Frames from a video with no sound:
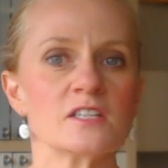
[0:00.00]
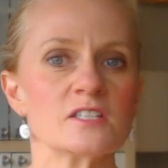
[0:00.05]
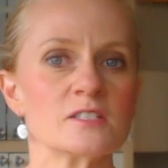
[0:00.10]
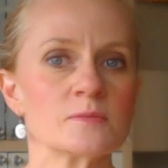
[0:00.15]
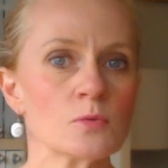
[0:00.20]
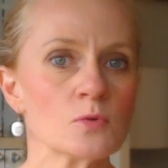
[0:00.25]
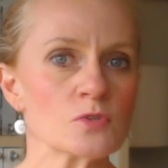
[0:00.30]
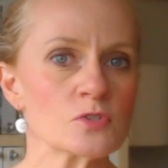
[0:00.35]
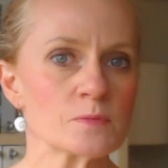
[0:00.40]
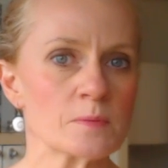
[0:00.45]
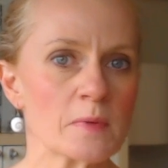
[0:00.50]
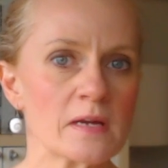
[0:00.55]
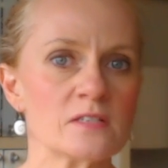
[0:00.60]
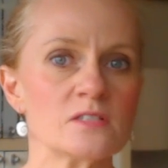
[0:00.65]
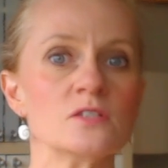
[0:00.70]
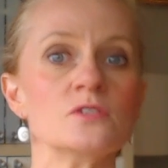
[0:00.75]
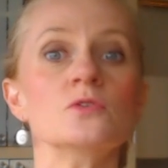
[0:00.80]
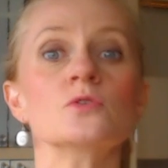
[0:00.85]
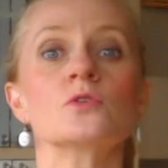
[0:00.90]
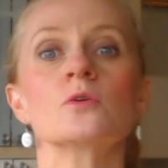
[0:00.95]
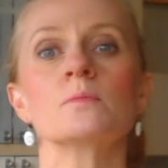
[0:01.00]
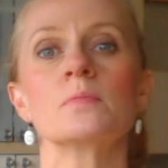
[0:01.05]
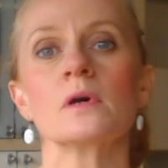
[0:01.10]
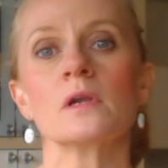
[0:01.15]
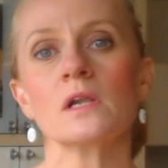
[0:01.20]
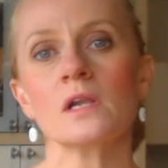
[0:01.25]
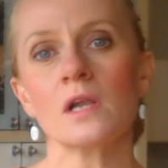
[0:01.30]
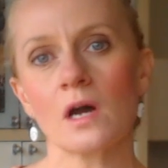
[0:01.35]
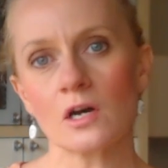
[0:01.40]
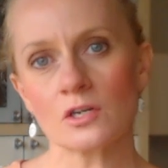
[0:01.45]
In small spaces, you can
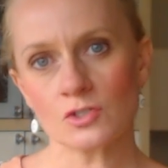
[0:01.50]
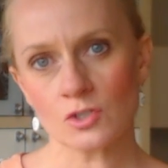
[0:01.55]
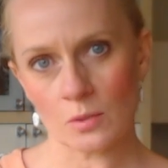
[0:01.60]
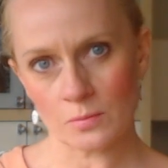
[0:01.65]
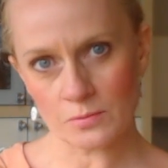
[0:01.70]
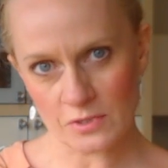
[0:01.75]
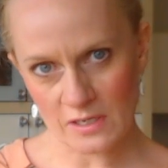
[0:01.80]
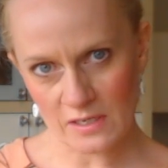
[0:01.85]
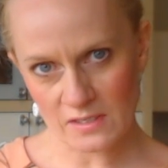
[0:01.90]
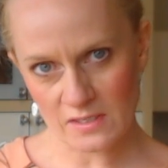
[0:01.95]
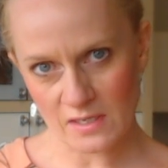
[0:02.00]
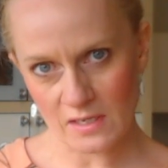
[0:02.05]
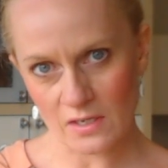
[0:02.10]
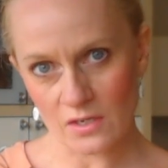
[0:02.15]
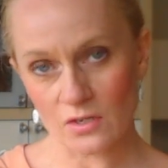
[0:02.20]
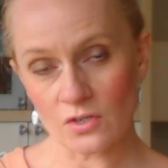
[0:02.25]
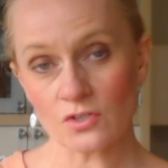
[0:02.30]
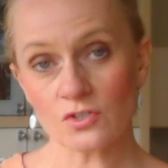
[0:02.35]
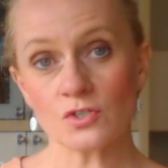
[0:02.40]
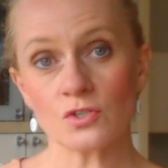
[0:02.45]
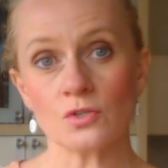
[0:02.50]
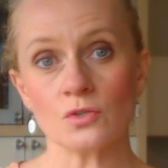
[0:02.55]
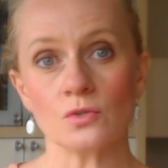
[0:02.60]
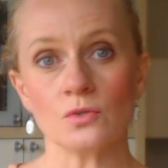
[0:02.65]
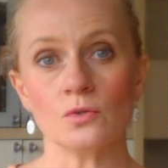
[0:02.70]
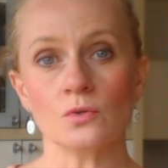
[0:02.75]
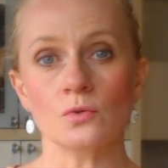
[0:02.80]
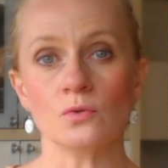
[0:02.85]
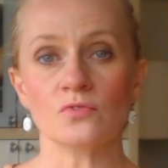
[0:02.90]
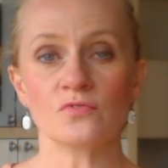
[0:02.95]
put large objects in
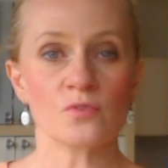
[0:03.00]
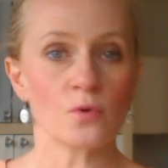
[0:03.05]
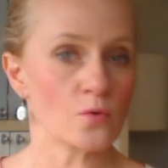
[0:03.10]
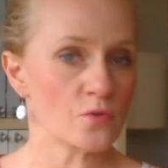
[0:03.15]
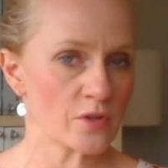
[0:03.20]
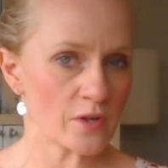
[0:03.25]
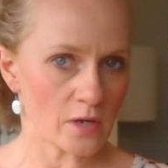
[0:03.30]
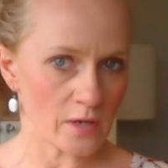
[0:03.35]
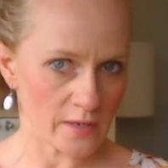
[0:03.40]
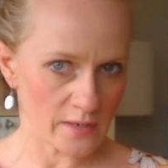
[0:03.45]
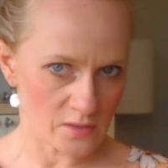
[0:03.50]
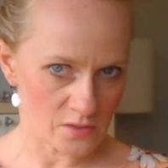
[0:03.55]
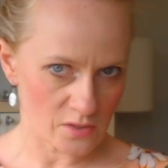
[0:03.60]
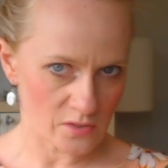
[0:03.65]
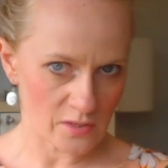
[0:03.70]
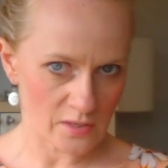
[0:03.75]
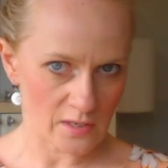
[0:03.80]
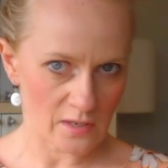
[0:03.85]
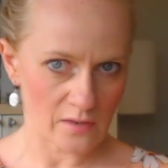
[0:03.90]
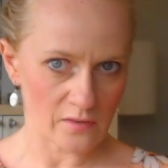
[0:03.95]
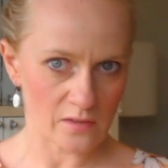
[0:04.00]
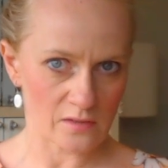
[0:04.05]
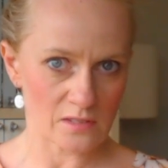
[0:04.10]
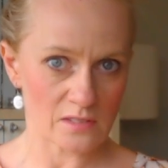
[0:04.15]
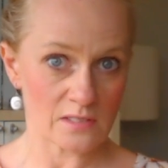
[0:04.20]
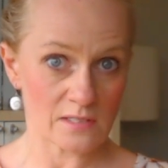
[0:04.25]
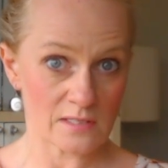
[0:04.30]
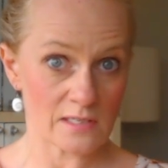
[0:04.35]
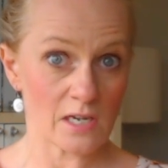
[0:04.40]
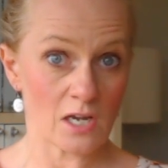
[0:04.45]
to fool the eye into thinking that
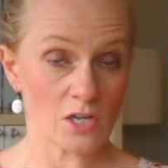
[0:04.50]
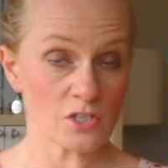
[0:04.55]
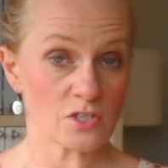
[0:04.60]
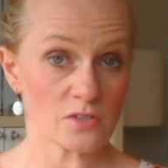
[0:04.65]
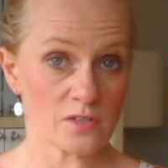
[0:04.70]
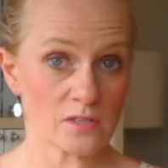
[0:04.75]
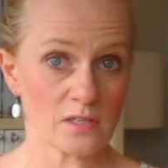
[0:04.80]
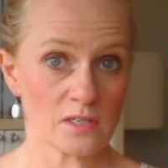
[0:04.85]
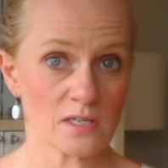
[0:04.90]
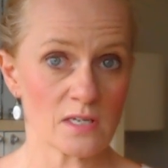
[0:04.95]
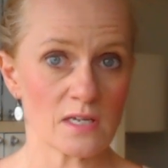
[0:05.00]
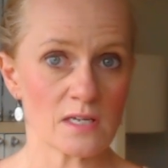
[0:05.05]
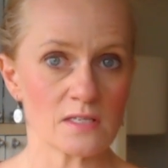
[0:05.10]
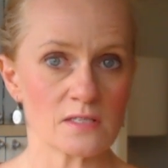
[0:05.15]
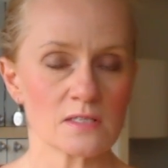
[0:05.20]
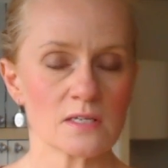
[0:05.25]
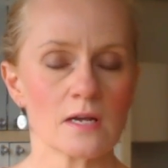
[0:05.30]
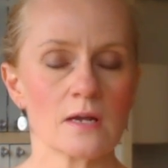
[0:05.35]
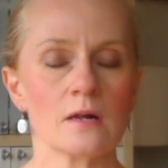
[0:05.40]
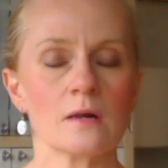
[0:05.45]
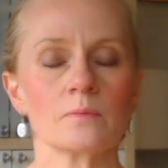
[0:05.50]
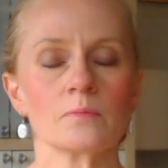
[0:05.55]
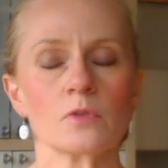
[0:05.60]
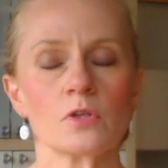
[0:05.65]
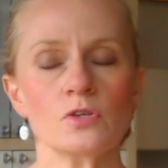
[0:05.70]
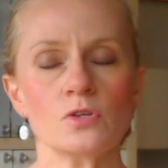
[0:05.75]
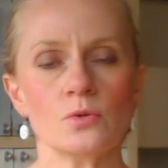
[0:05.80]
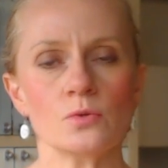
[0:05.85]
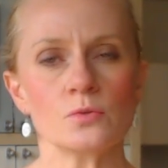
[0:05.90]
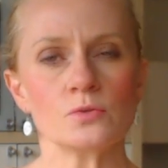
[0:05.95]
it is larger than it is.
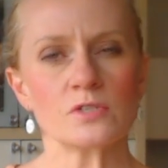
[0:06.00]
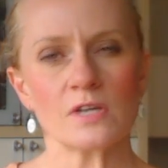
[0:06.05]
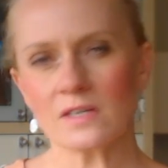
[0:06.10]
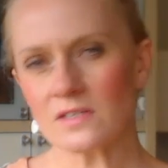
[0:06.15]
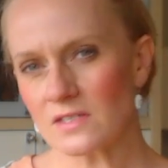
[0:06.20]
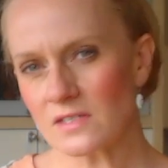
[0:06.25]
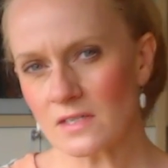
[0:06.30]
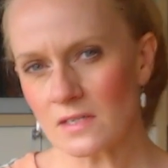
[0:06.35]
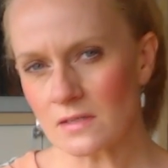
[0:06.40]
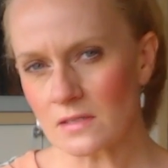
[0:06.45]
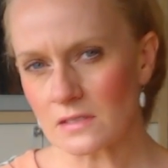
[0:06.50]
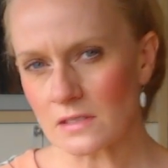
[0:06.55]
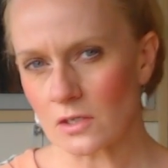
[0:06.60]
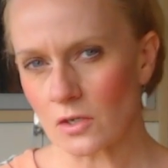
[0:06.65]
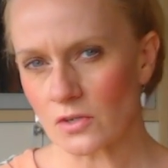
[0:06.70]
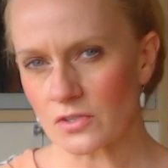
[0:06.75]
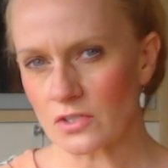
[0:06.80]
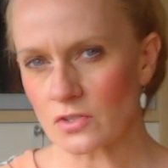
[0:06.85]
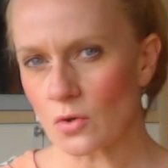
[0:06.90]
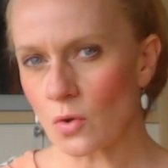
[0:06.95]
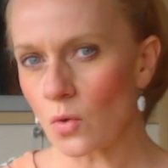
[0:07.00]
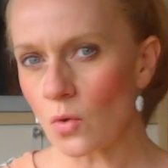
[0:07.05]
You tend to see this a lot in